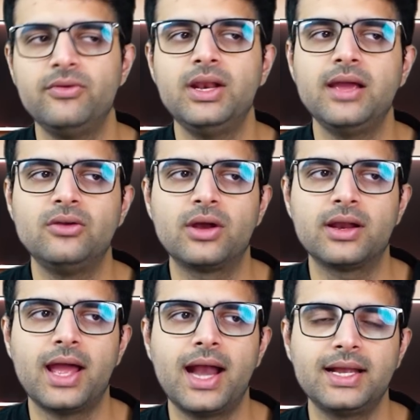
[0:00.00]
you feel like you're
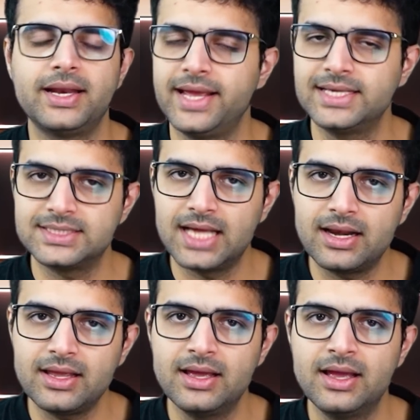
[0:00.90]
at an X
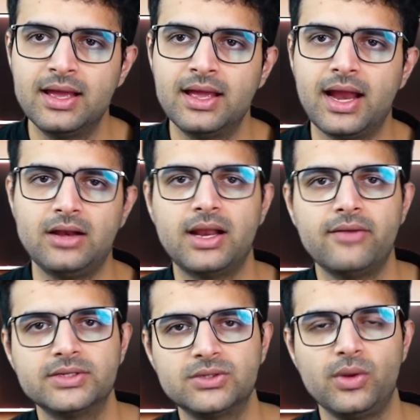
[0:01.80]
salary and your
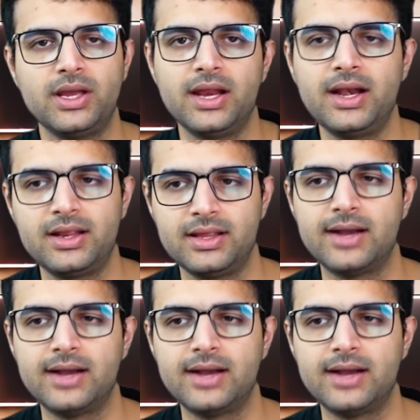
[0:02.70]
life is going great,